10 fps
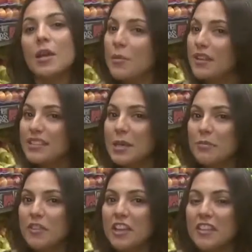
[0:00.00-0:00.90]
some of the
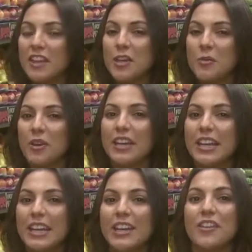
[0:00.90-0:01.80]
same feeling that you would
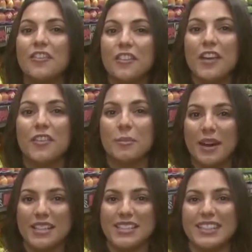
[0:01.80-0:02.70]
eating your favorite
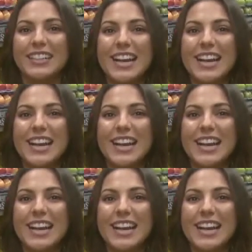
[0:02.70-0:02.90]
pasta.